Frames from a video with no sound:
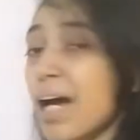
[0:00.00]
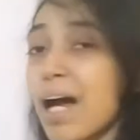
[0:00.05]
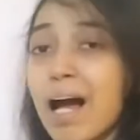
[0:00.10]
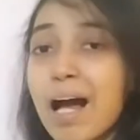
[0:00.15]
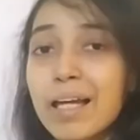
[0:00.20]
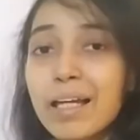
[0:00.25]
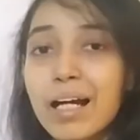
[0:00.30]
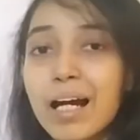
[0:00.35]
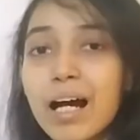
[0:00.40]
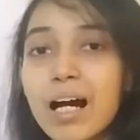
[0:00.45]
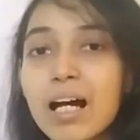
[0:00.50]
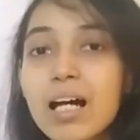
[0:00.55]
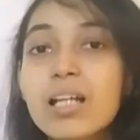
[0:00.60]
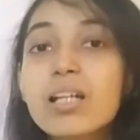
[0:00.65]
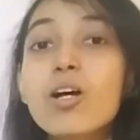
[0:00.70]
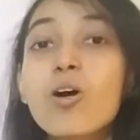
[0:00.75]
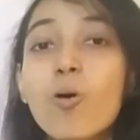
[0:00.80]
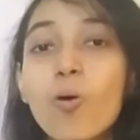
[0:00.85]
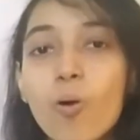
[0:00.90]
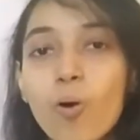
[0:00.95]

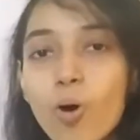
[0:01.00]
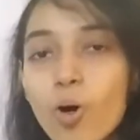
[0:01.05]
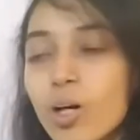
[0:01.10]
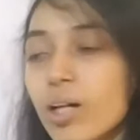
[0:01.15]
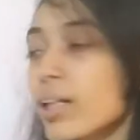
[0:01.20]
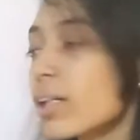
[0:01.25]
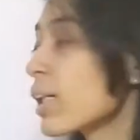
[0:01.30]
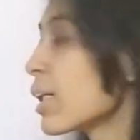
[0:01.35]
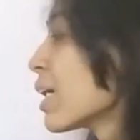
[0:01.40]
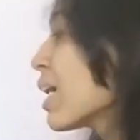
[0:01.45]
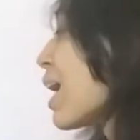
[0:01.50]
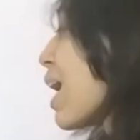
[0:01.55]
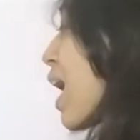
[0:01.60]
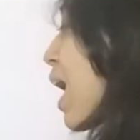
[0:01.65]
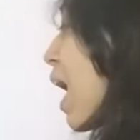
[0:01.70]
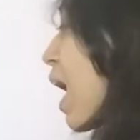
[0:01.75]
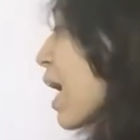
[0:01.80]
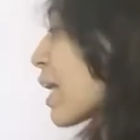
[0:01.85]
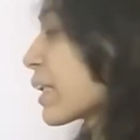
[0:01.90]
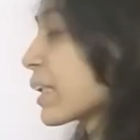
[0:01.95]
IR or
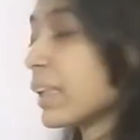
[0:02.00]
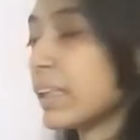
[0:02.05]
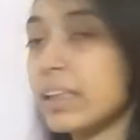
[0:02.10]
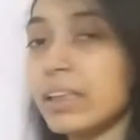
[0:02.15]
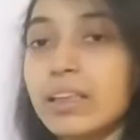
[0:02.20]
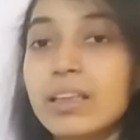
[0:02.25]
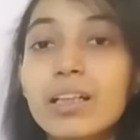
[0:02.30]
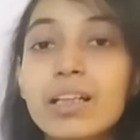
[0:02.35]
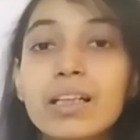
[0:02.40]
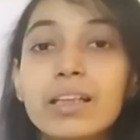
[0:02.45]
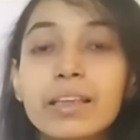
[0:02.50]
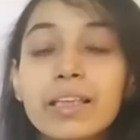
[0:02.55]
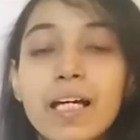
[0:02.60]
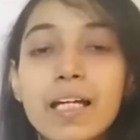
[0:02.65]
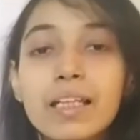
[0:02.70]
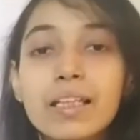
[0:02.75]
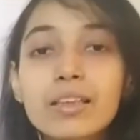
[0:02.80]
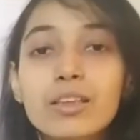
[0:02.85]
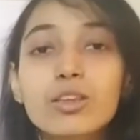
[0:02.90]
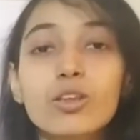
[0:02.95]
RE.
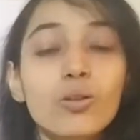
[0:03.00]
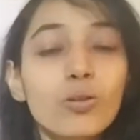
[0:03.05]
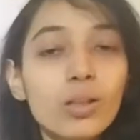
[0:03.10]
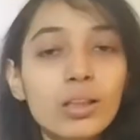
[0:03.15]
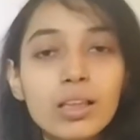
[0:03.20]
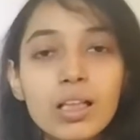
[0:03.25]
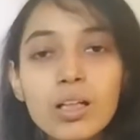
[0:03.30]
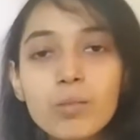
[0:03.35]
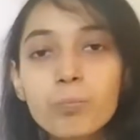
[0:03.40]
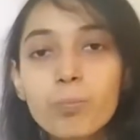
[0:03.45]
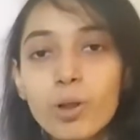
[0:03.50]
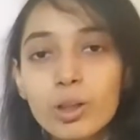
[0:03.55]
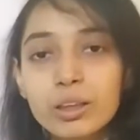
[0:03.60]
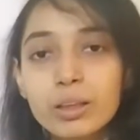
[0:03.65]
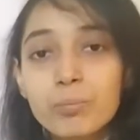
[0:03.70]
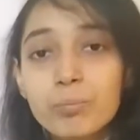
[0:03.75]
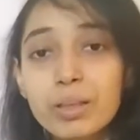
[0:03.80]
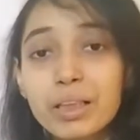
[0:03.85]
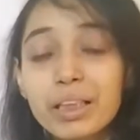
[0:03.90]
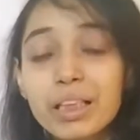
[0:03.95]
There is no other
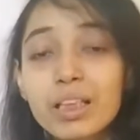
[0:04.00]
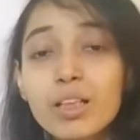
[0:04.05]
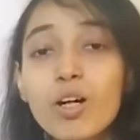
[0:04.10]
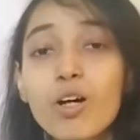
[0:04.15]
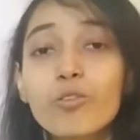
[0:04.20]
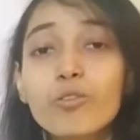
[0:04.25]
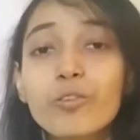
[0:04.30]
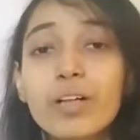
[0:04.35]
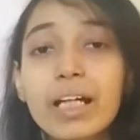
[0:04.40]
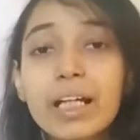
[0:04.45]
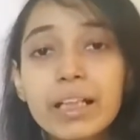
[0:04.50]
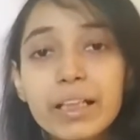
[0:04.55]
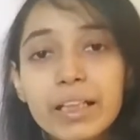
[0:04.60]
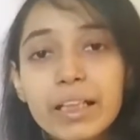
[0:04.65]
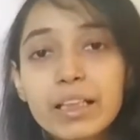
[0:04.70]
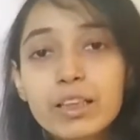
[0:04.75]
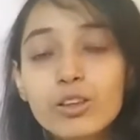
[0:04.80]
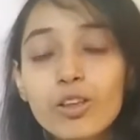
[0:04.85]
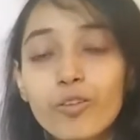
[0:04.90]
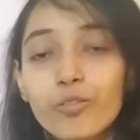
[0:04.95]
possibility of
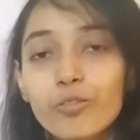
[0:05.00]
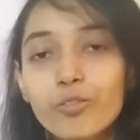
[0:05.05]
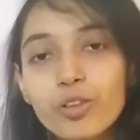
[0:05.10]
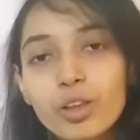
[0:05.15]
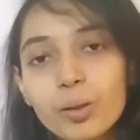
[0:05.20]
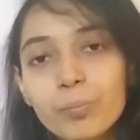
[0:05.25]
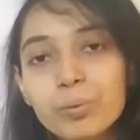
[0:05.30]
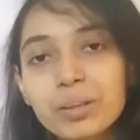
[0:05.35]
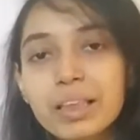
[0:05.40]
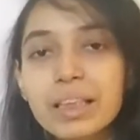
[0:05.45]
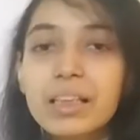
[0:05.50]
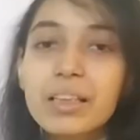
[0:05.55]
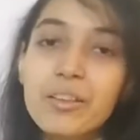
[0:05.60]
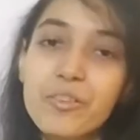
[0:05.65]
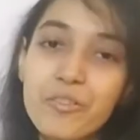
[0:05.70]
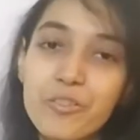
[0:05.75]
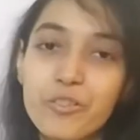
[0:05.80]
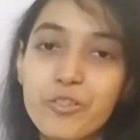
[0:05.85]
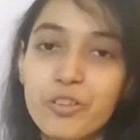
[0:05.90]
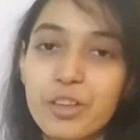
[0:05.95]
endings of verbs in
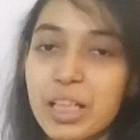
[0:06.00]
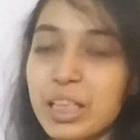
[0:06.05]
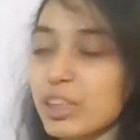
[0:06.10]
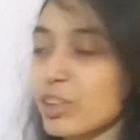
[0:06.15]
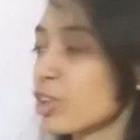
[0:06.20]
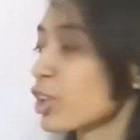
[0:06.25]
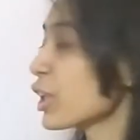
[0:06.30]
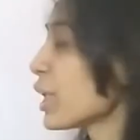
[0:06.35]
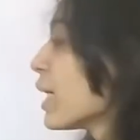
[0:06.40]
French.